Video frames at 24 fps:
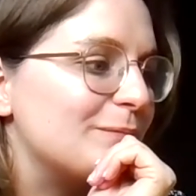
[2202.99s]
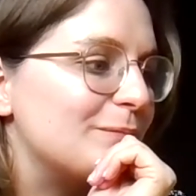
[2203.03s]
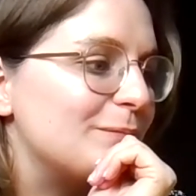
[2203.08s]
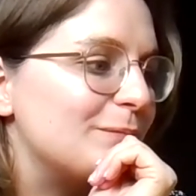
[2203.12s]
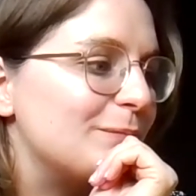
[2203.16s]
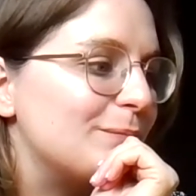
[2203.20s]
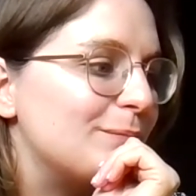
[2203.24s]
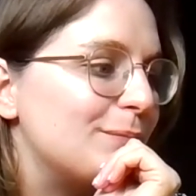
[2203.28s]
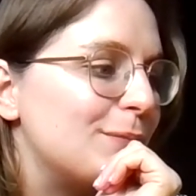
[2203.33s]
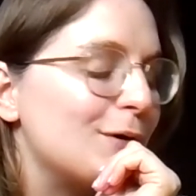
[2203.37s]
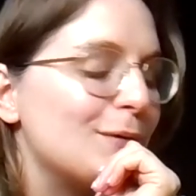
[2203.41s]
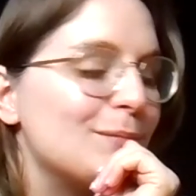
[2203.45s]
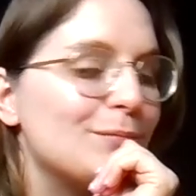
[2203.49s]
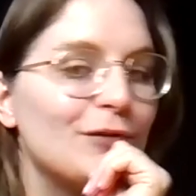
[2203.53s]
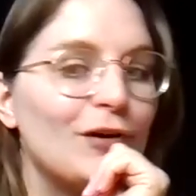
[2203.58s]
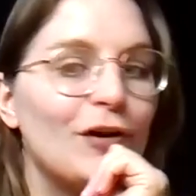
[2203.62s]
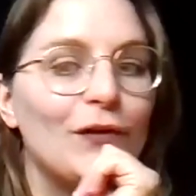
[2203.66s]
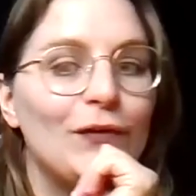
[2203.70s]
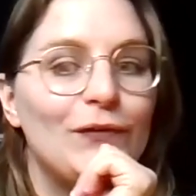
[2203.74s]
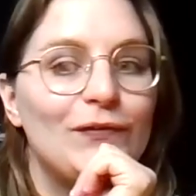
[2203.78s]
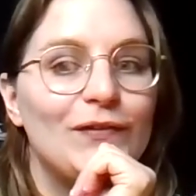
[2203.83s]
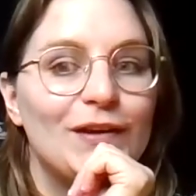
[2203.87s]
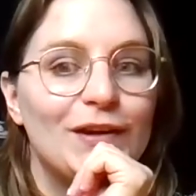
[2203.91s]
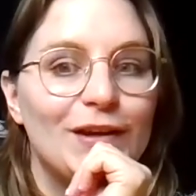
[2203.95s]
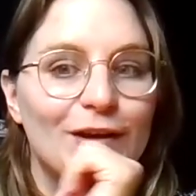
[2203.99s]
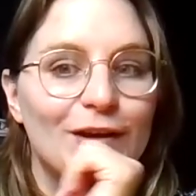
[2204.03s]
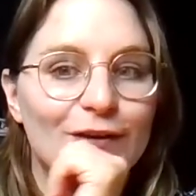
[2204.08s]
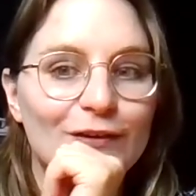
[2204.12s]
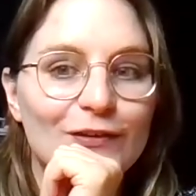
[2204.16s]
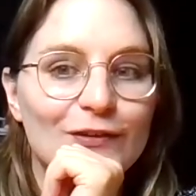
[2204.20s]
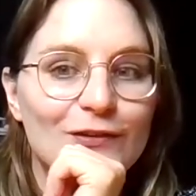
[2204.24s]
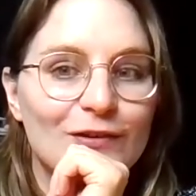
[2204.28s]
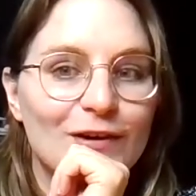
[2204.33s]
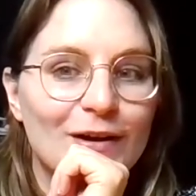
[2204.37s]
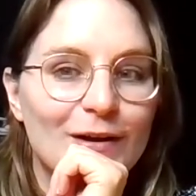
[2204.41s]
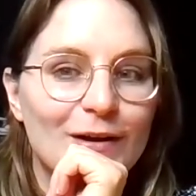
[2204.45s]
Bob Ross videos and
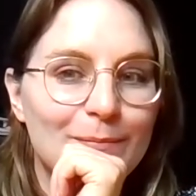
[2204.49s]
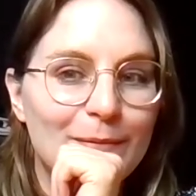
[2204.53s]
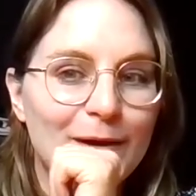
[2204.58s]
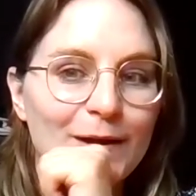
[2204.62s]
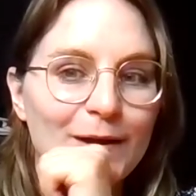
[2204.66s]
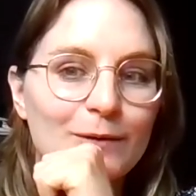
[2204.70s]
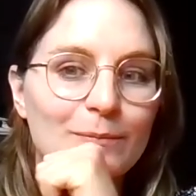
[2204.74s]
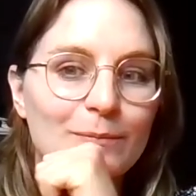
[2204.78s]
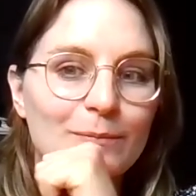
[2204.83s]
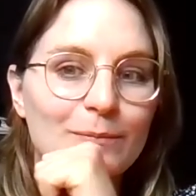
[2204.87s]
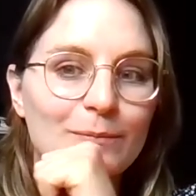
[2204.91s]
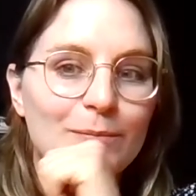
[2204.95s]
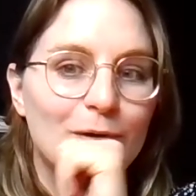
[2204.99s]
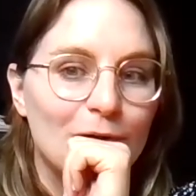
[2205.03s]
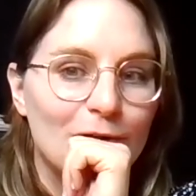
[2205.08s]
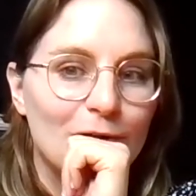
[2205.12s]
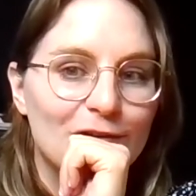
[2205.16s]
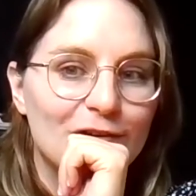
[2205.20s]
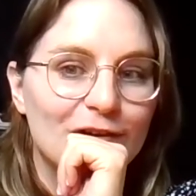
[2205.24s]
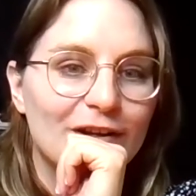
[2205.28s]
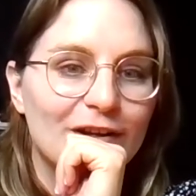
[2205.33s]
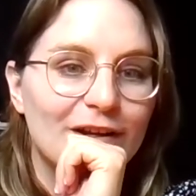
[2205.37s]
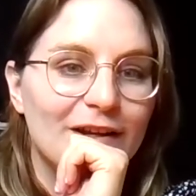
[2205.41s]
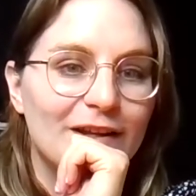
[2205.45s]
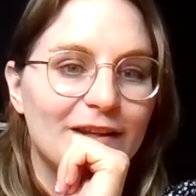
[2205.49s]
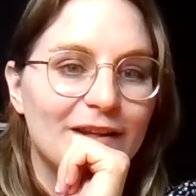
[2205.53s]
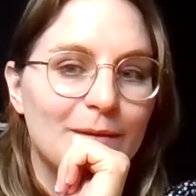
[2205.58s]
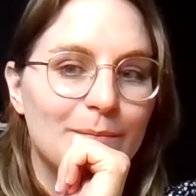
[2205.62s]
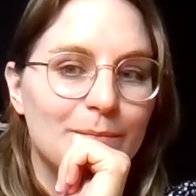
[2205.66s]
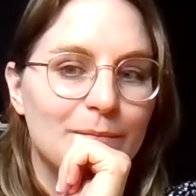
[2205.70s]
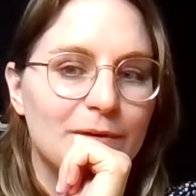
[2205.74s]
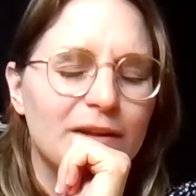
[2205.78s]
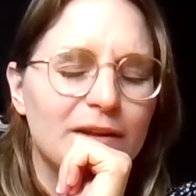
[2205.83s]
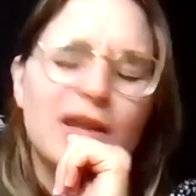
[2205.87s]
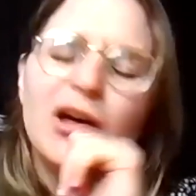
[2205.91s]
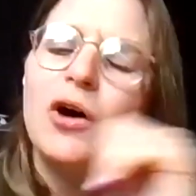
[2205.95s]
trying to paint a portrait and
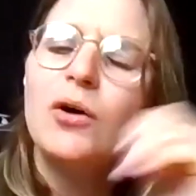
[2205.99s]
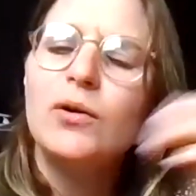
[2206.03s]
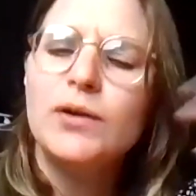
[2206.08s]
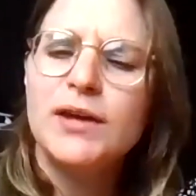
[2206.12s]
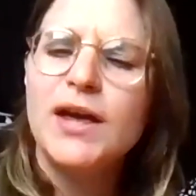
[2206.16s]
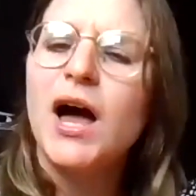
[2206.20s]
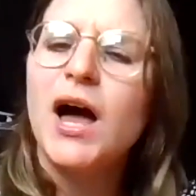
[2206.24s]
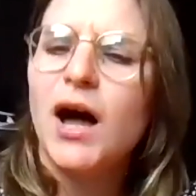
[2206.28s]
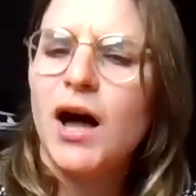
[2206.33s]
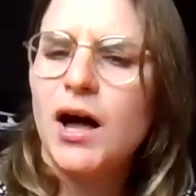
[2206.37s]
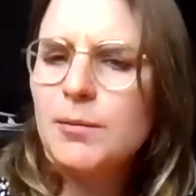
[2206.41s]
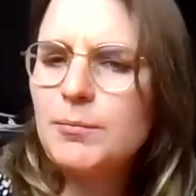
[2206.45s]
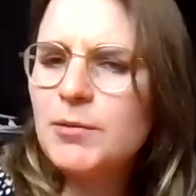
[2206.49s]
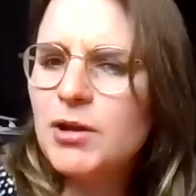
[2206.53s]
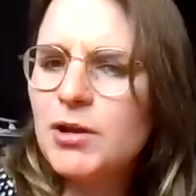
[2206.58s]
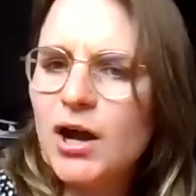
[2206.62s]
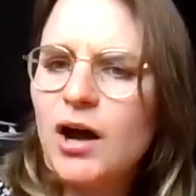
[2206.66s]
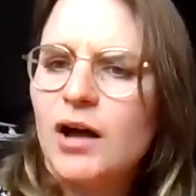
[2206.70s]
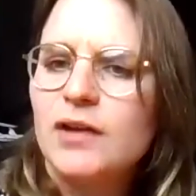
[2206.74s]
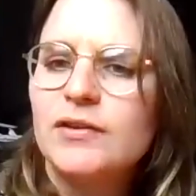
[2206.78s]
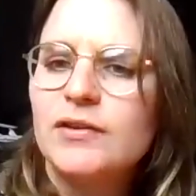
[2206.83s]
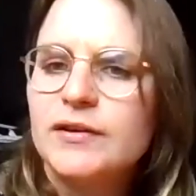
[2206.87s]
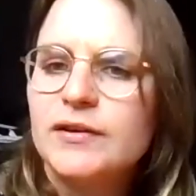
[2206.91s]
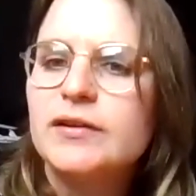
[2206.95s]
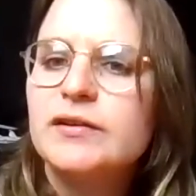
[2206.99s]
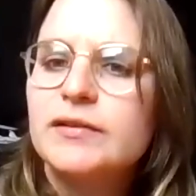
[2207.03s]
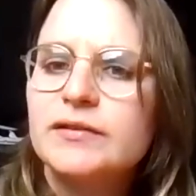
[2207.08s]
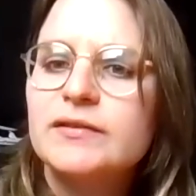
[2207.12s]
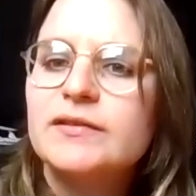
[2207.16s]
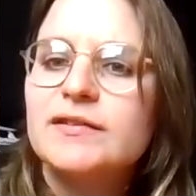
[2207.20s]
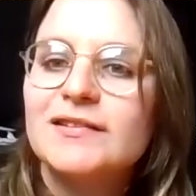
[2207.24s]
then being like, oh yeah, I'm an artist.